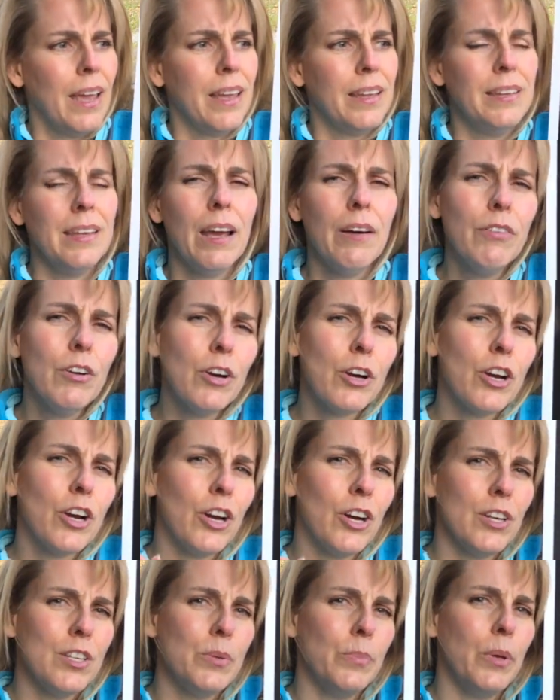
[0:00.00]
It never
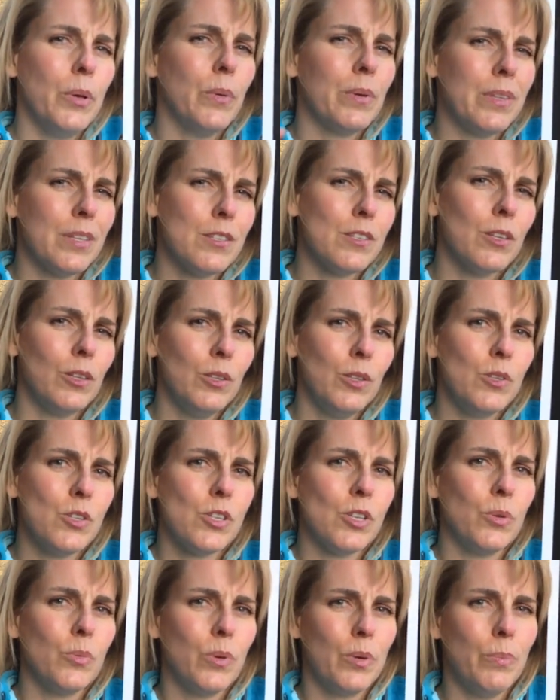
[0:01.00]
occurred to me what the
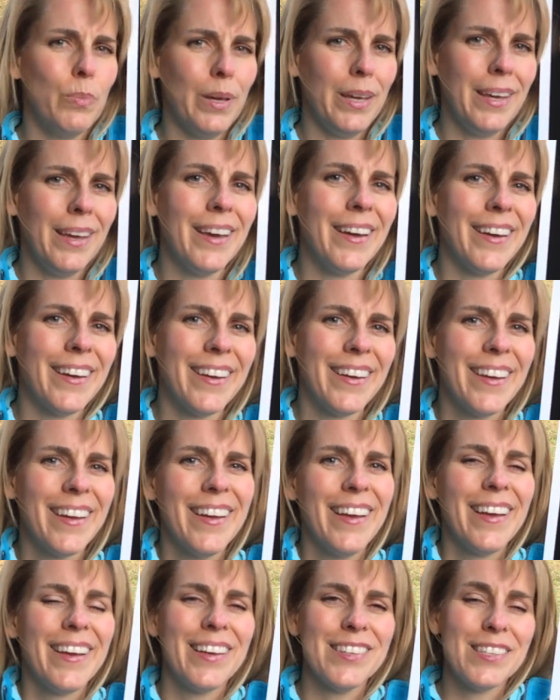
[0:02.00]
solution would be,
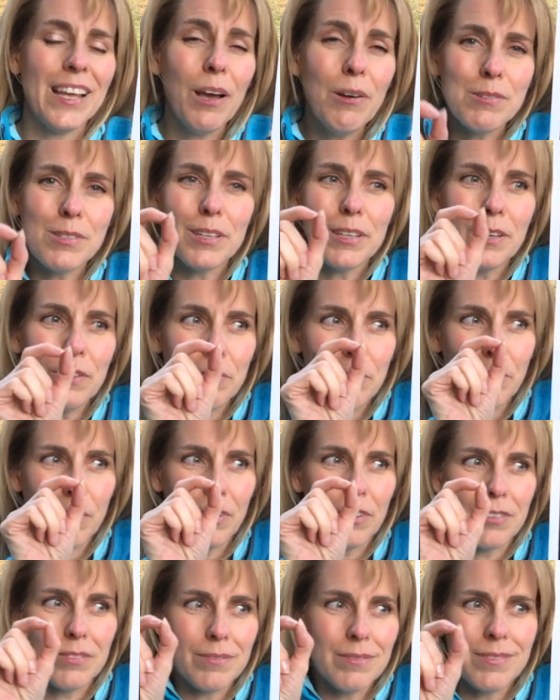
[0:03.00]
because I was looking
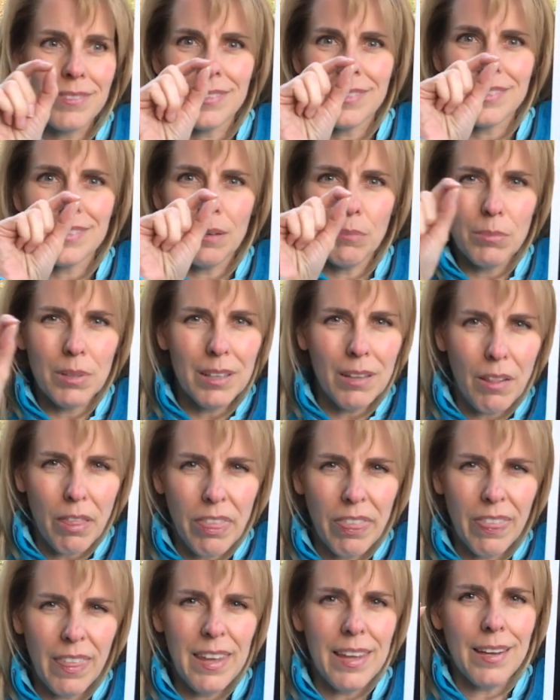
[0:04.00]
for some little
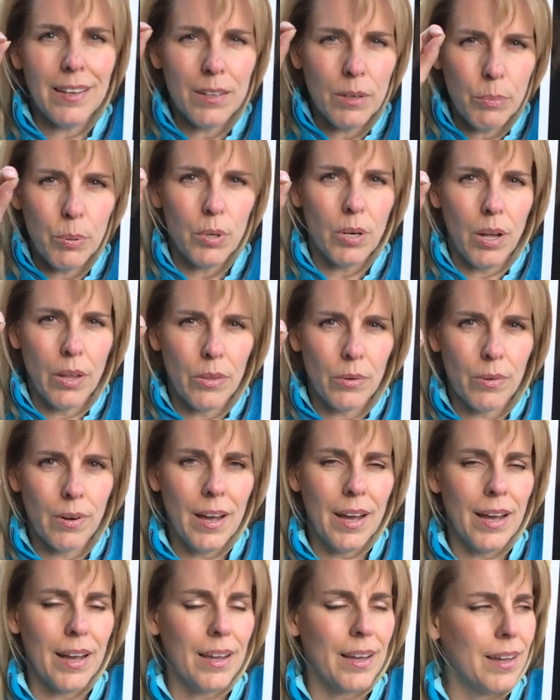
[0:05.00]
thing to put on the
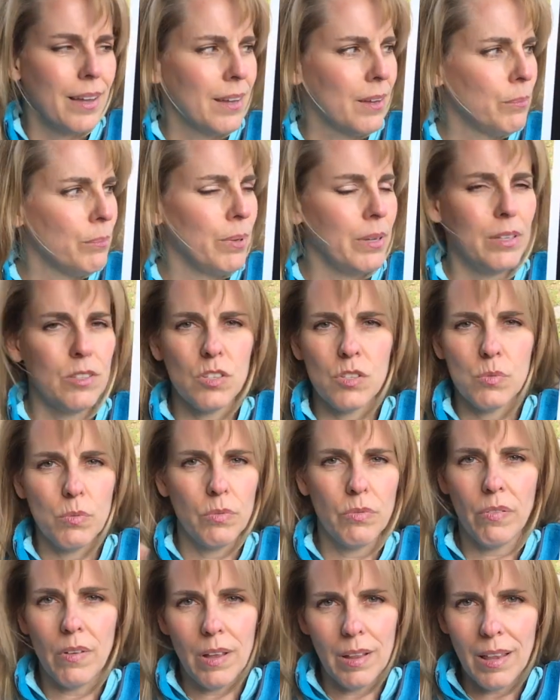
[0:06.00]
rock, but it just
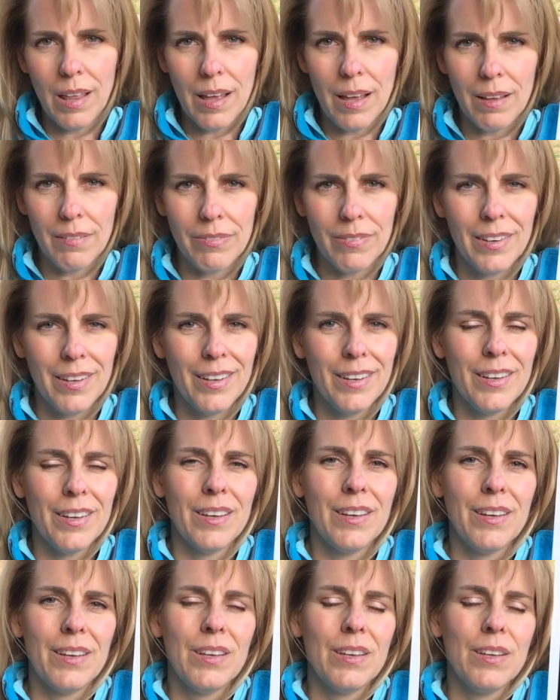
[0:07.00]
would fall off.
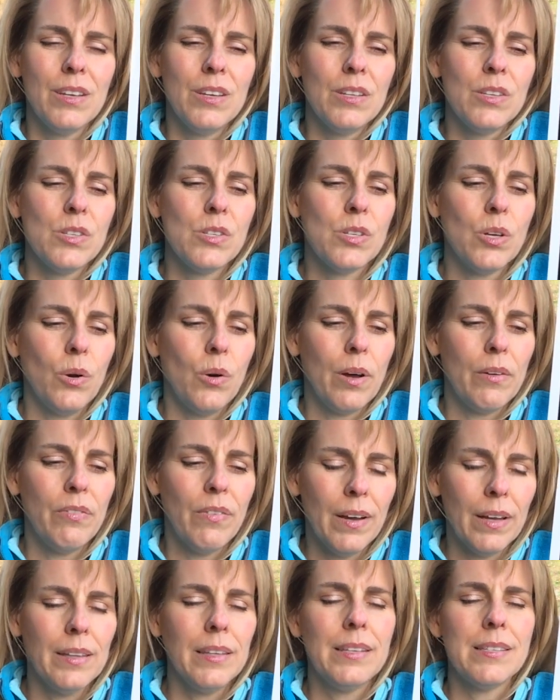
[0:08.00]
So I
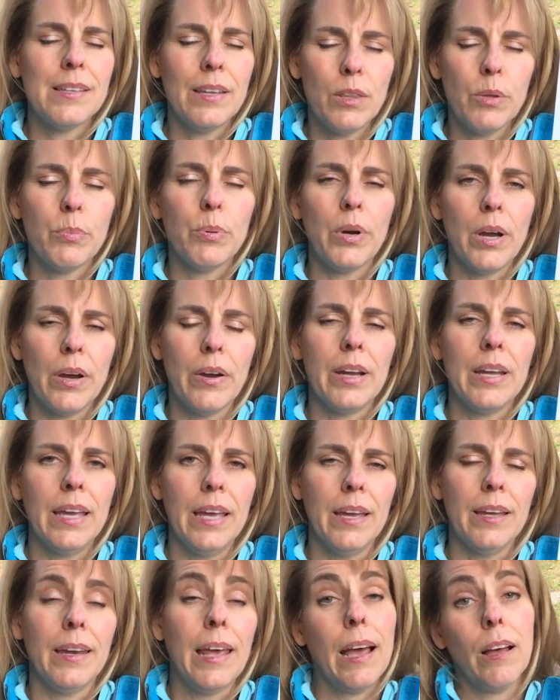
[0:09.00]
finally said the prayer
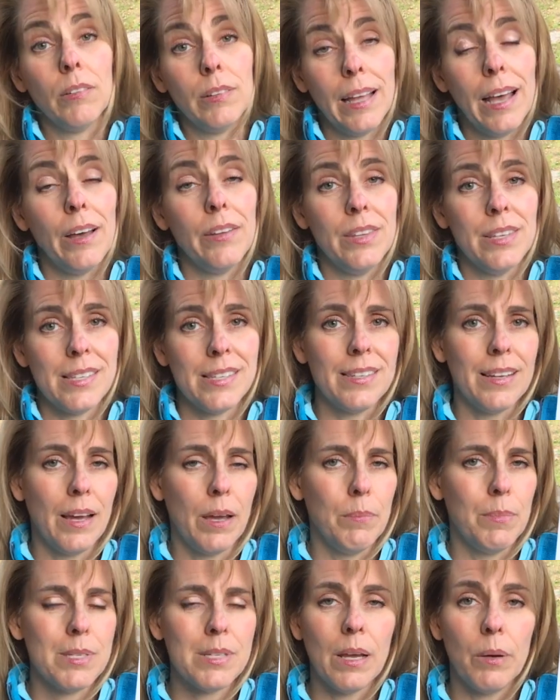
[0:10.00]
again, out loud this
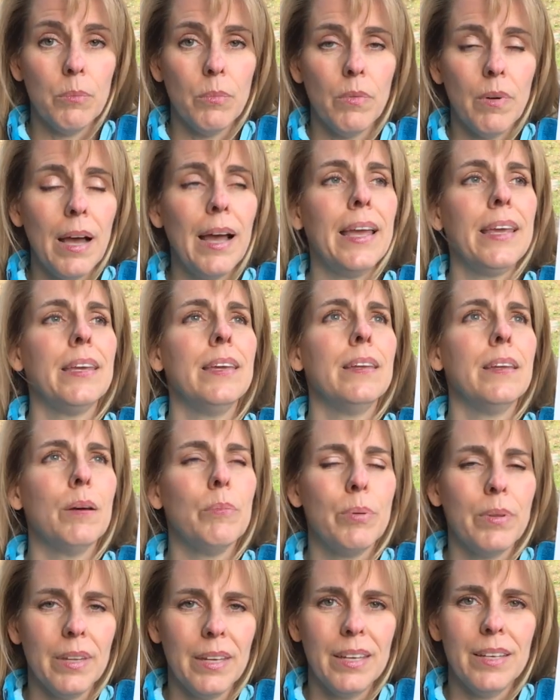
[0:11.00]
time, as I'm hiking
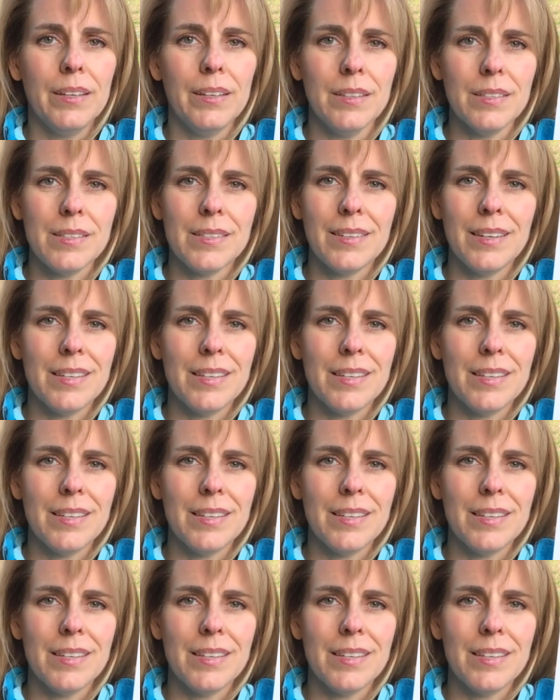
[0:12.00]
up in the hills.